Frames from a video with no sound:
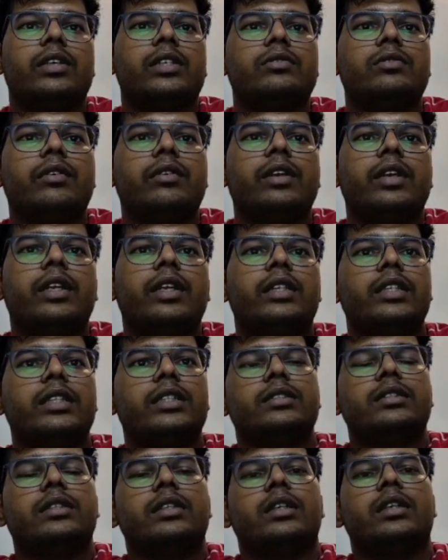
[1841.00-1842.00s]
First, we will run
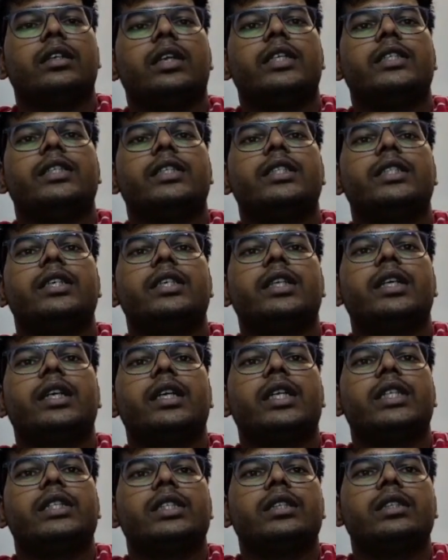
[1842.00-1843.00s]
this logistic
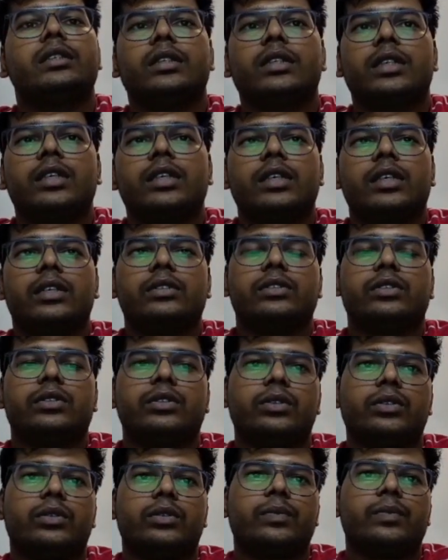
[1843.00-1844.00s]
regression.
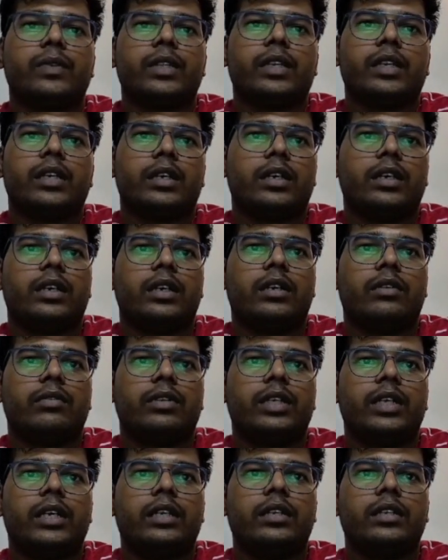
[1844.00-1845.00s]
So
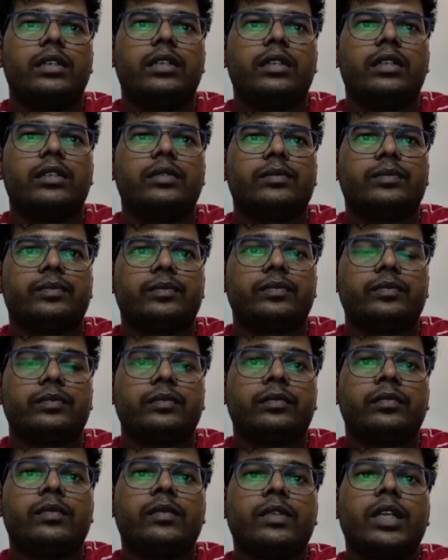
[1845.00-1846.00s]
we can
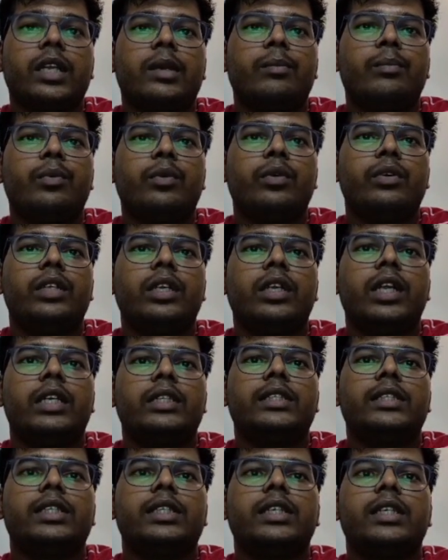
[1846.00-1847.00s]
import the
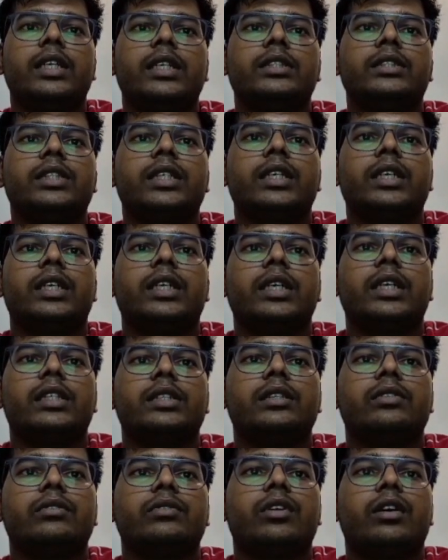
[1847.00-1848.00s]
logistic
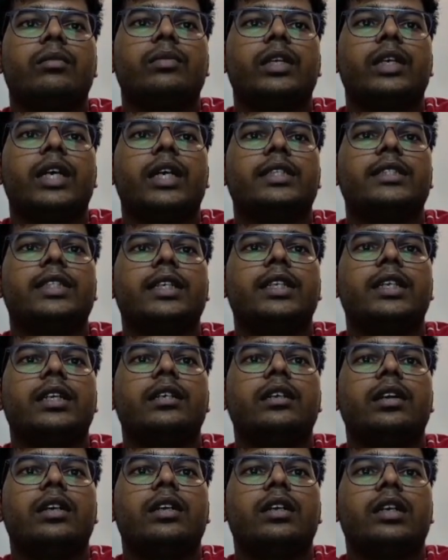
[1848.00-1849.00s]
regression from the
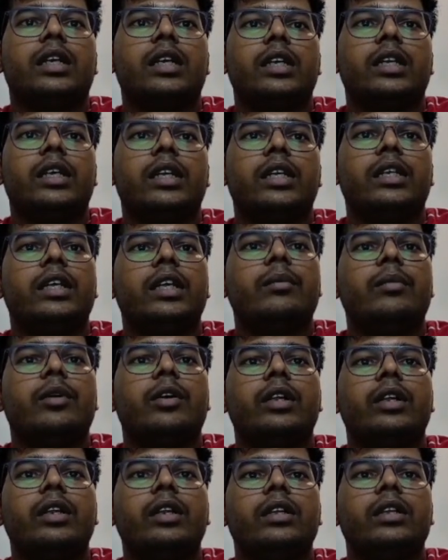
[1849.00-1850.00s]
sklearn.linear
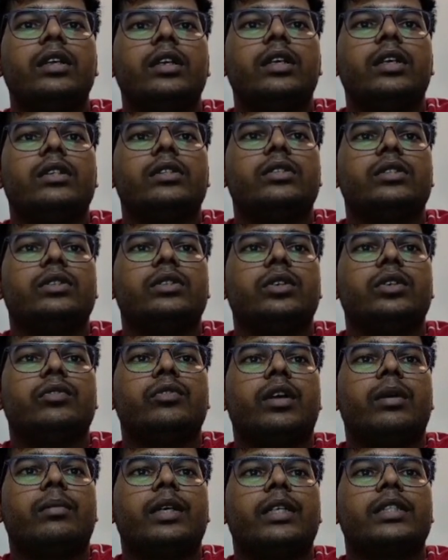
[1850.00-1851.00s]
model. So
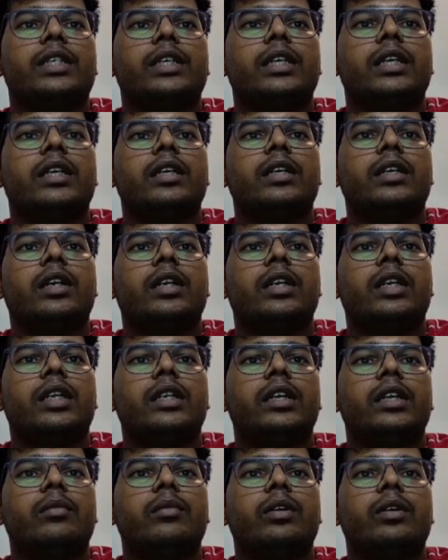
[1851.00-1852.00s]
from
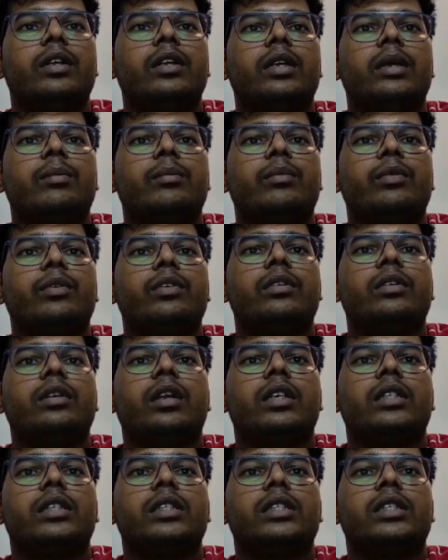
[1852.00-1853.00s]
sklearn.linear model, import
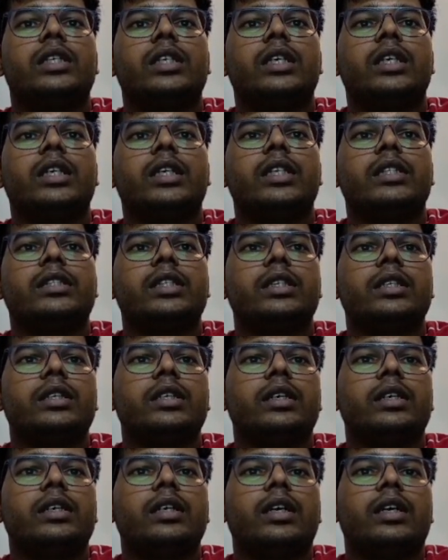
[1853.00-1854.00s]
logistic regression.
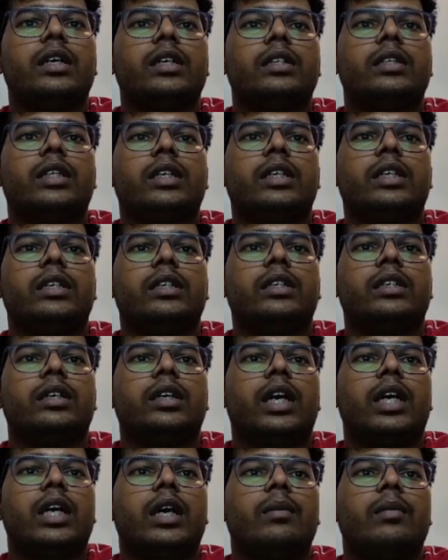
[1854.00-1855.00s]

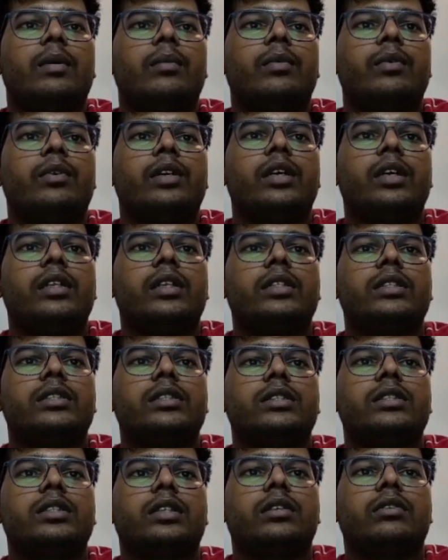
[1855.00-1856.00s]
Then I have imported
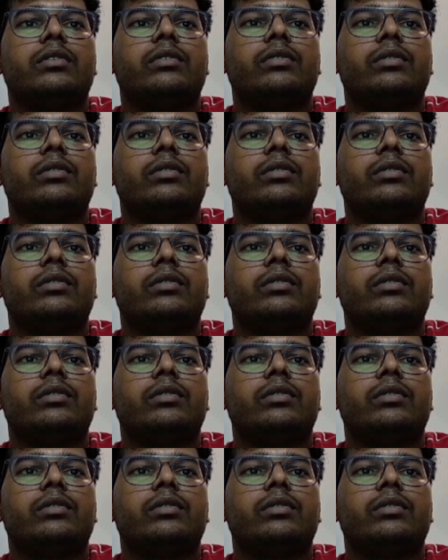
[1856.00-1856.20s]
this